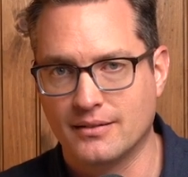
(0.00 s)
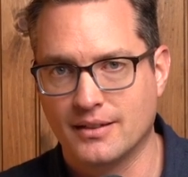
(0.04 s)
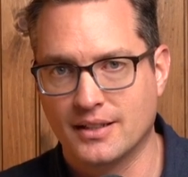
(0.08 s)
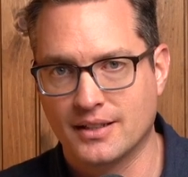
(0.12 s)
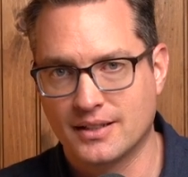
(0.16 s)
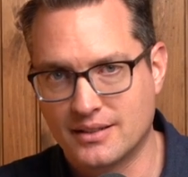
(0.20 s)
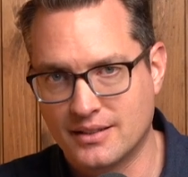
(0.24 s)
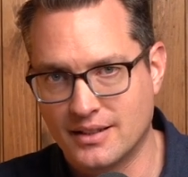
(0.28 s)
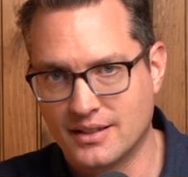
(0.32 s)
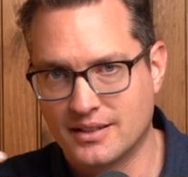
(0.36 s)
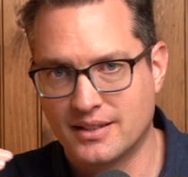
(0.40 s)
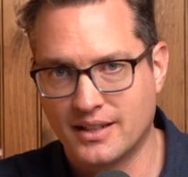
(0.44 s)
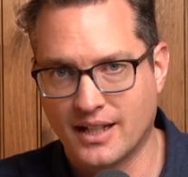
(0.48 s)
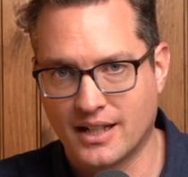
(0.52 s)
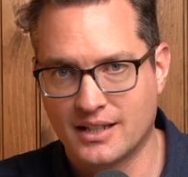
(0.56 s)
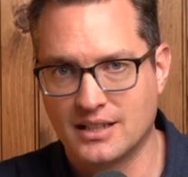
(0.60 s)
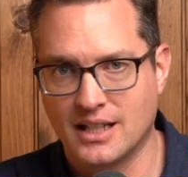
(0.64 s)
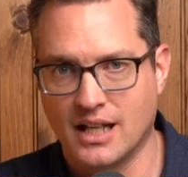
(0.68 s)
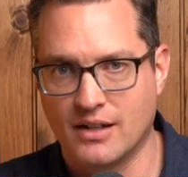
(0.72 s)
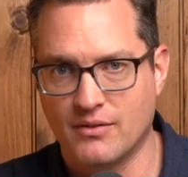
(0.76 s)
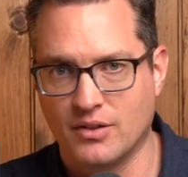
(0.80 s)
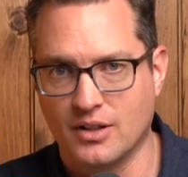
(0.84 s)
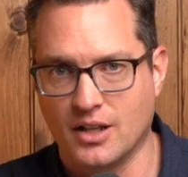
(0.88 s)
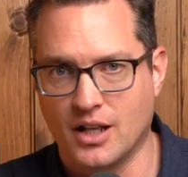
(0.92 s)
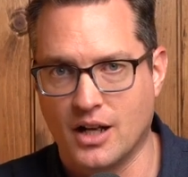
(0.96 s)
this next
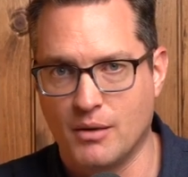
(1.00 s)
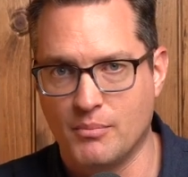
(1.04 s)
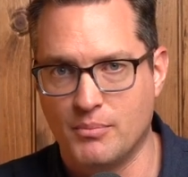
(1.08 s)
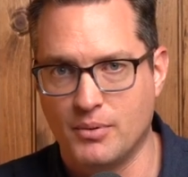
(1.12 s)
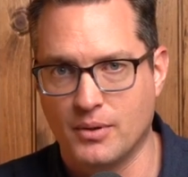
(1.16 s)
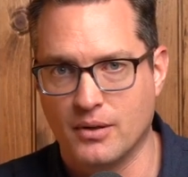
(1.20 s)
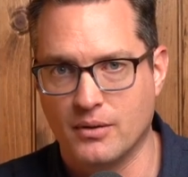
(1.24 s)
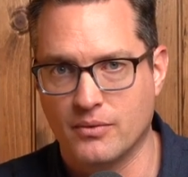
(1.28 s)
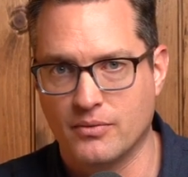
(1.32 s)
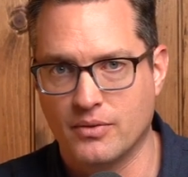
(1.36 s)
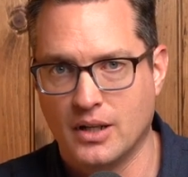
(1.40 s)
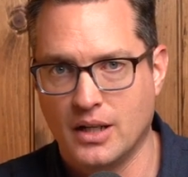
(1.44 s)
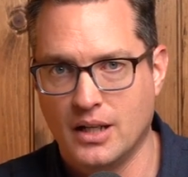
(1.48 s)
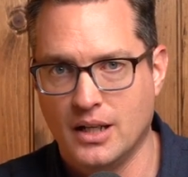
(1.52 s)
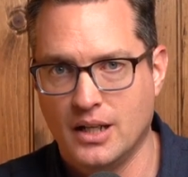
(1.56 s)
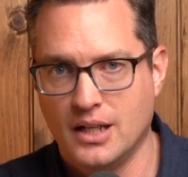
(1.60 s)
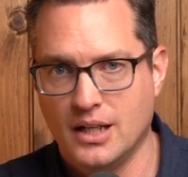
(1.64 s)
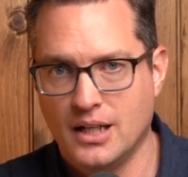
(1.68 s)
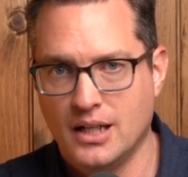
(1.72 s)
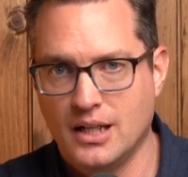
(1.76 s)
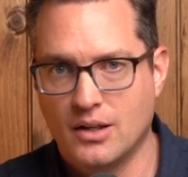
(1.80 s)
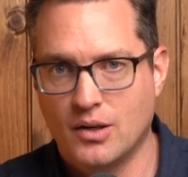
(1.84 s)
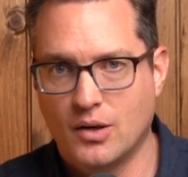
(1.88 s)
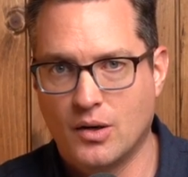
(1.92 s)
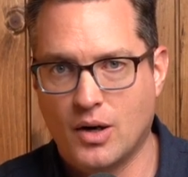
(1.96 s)
level up of,
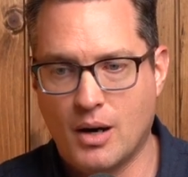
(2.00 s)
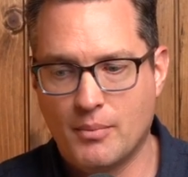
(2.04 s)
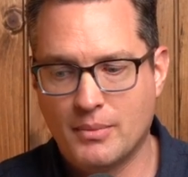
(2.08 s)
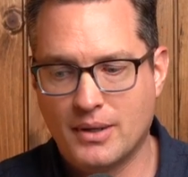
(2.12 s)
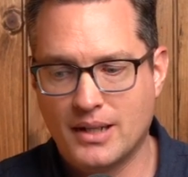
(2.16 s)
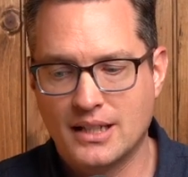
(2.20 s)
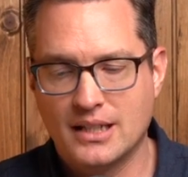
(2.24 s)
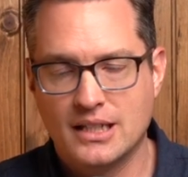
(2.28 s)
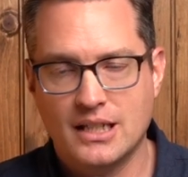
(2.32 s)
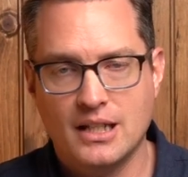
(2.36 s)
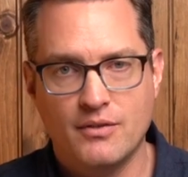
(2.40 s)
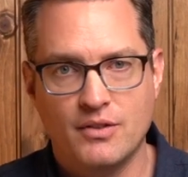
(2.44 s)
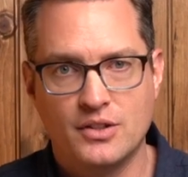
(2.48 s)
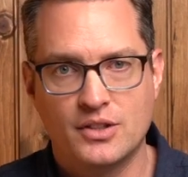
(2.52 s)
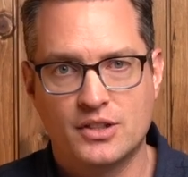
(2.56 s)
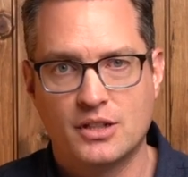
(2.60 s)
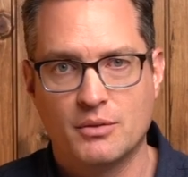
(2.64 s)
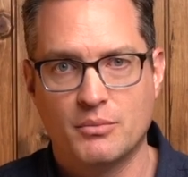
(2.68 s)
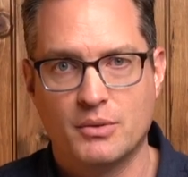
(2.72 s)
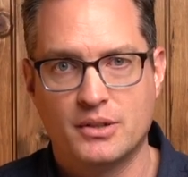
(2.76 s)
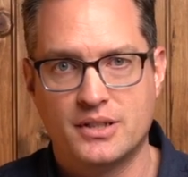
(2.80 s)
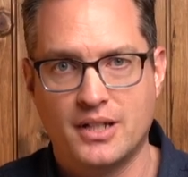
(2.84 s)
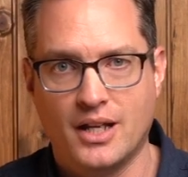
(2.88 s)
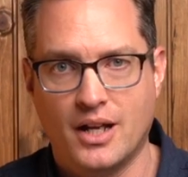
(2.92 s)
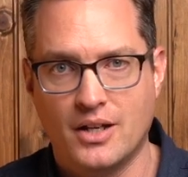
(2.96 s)
I'm going to give you
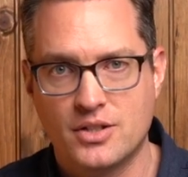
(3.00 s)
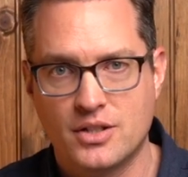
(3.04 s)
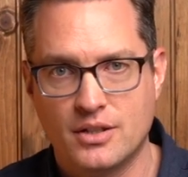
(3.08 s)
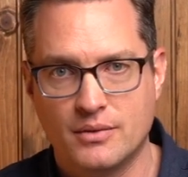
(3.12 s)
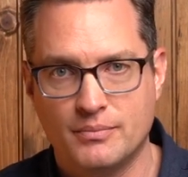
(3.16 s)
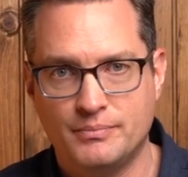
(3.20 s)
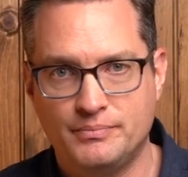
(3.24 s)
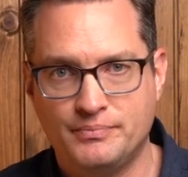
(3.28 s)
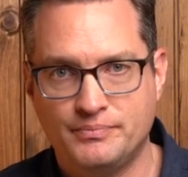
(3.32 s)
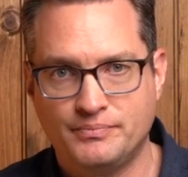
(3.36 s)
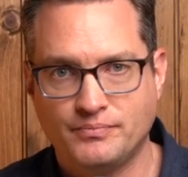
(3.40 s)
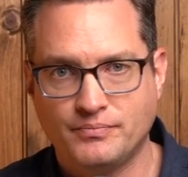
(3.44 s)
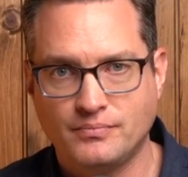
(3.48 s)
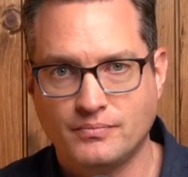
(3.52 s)
some attention,